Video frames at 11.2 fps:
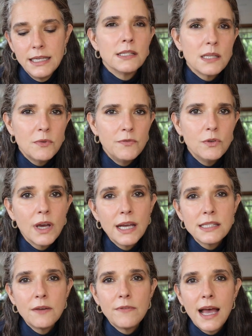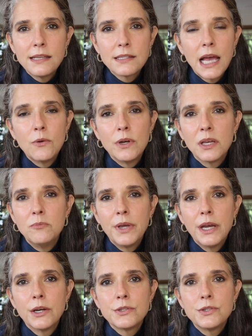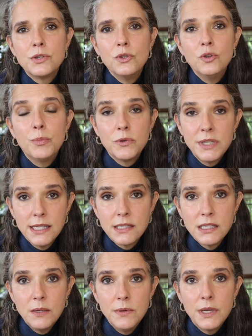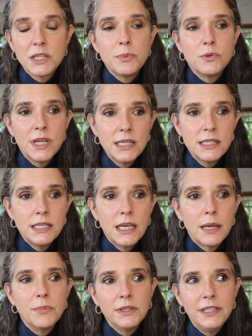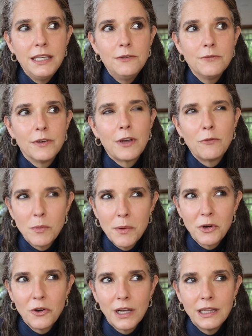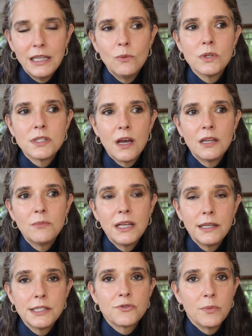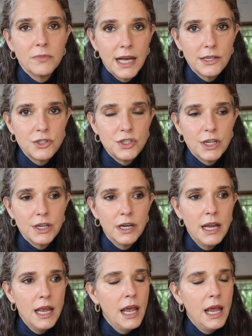And some of you guys have asked how it compares to Potency because Potency, I believe, if I remember correctly, was on my list from last year.